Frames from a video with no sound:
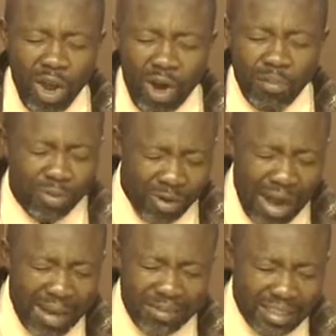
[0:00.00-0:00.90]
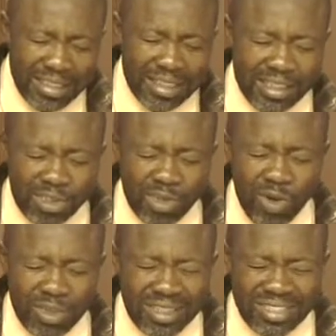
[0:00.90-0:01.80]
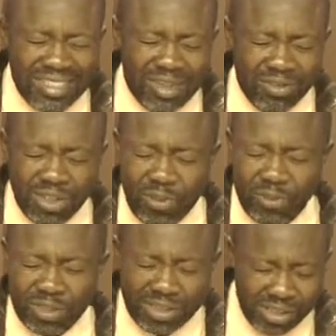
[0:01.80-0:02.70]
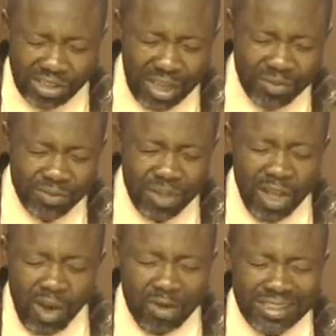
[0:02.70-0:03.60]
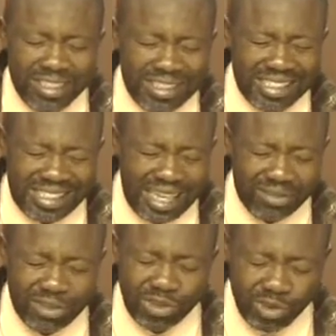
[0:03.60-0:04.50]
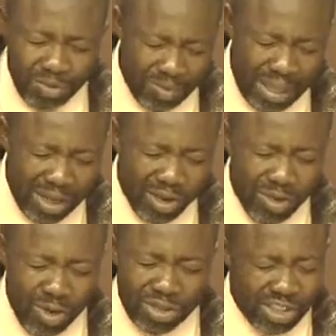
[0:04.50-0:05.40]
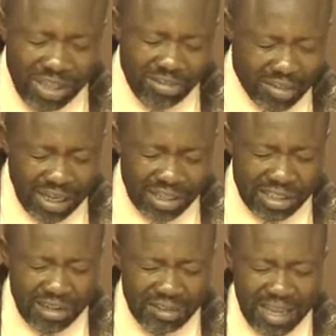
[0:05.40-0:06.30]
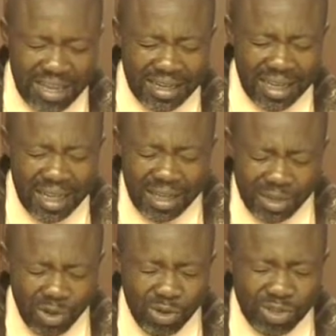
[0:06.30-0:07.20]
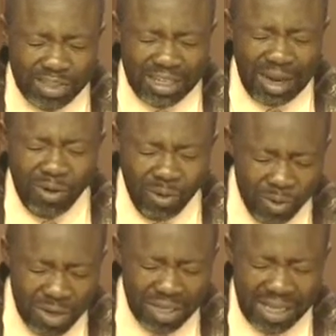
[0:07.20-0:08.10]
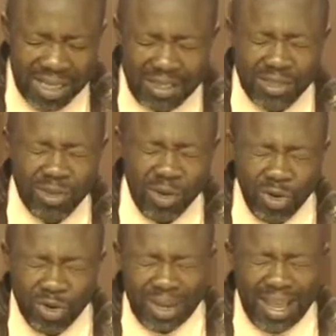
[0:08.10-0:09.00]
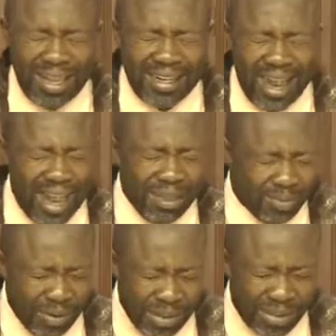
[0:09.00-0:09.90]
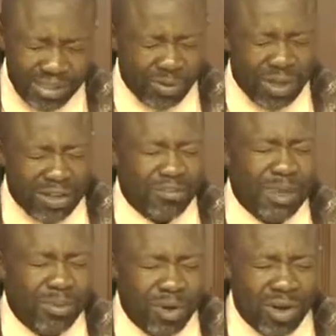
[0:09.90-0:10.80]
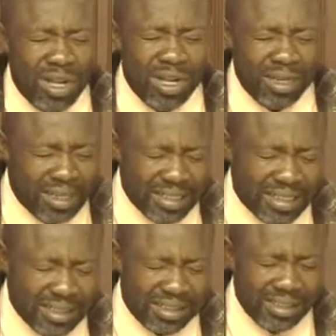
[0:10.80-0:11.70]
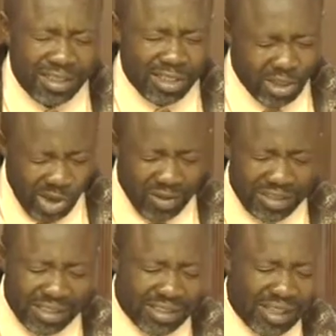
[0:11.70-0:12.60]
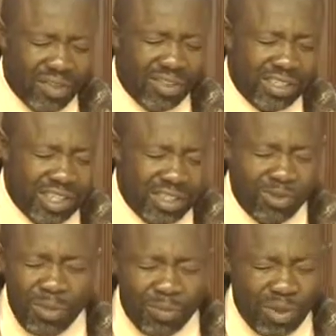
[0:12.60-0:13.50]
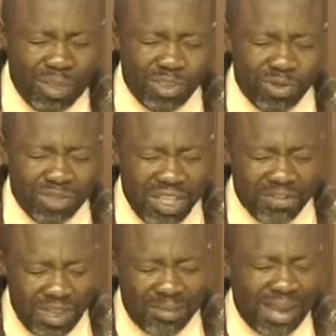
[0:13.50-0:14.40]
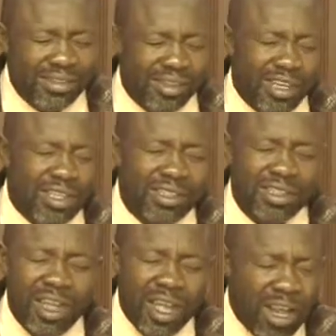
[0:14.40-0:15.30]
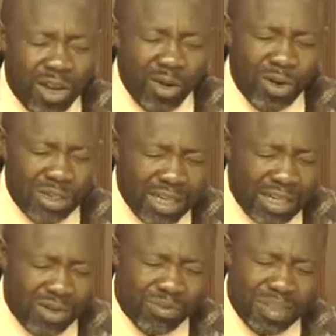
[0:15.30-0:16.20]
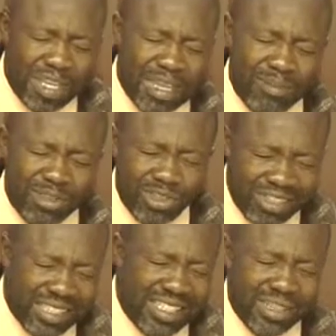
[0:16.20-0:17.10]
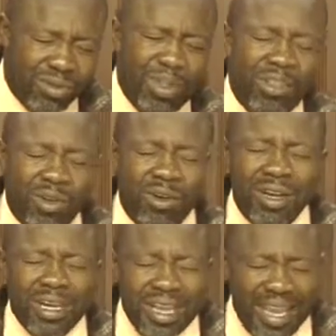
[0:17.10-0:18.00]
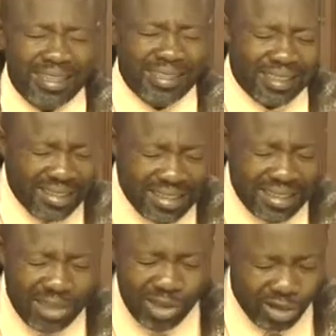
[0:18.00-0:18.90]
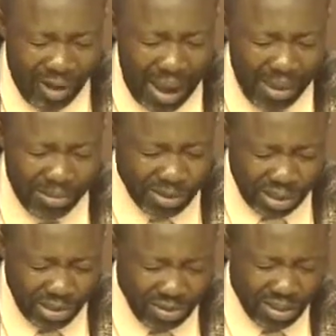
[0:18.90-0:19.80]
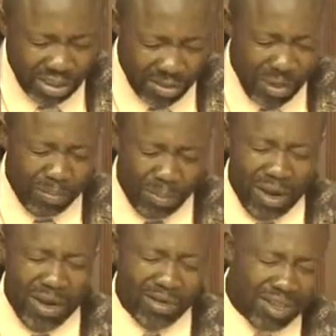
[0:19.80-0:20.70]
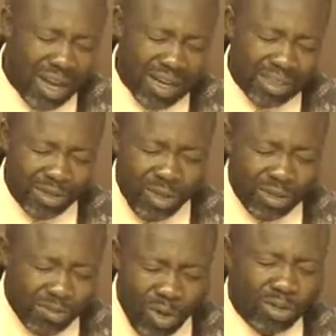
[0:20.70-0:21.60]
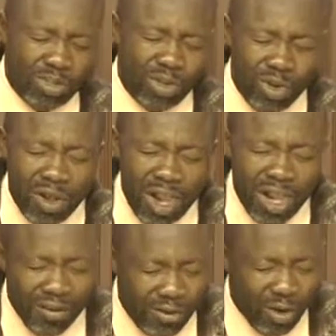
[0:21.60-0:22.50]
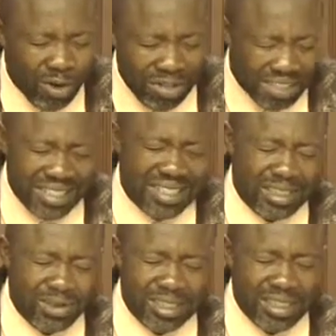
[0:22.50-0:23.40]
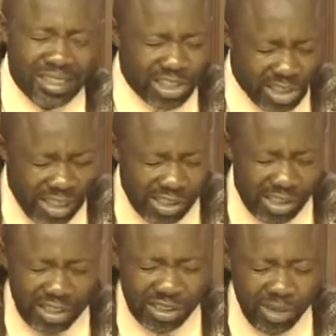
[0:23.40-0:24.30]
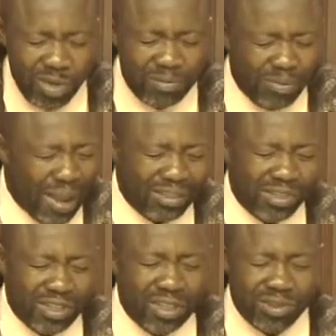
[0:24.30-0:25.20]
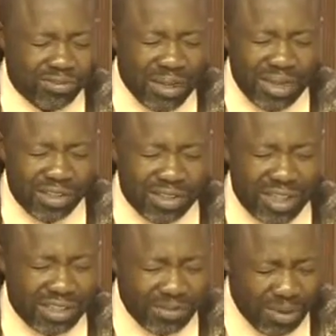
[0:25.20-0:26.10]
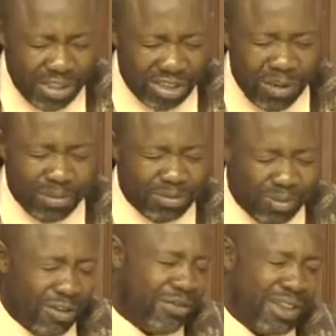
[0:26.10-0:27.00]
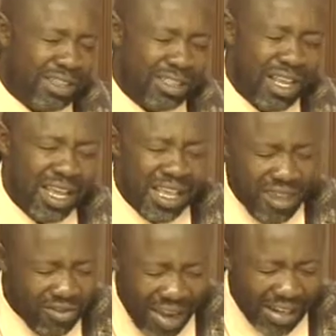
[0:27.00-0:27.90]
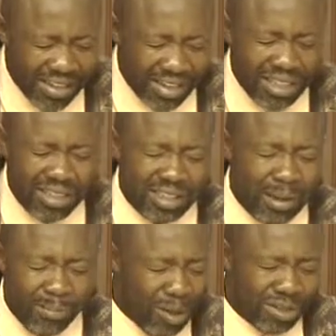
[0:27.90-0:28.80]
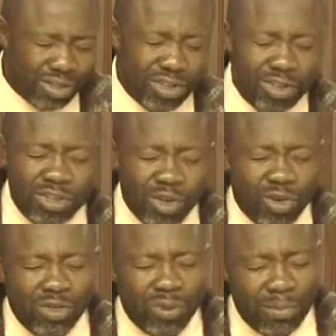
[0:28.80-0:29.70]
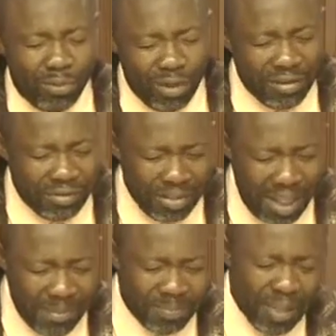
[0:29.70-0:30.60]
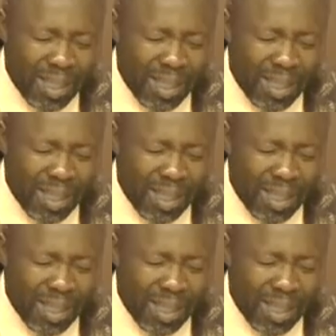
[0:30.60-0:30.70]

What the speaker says: our prime leaders, Lord, the leader of the opposition, or leader here in Tobago, or chief secretary, and those that are working, Lord, at high places. We lift up our leaders in the security services. We pray that you will give them answers, Lord, that they will be able to deal with our escalating crime situation. We pray, oh God, Lord, more so for our leaders within the churches, Lord, pastors, ministers, bishops, prophets, evangelists, apostles, Lord, we pray for them.